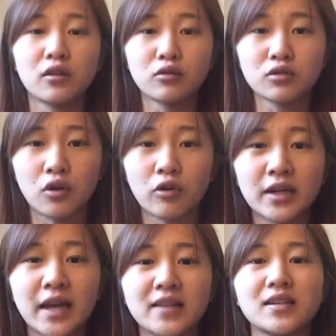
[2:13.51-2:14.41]
those
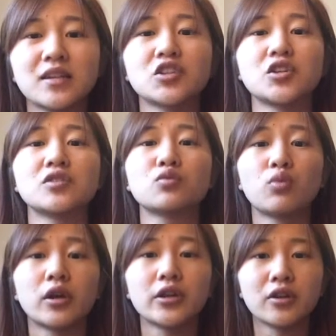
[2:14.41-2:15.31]
organizations
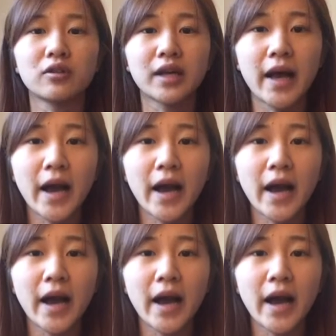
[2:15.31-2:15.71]
where you can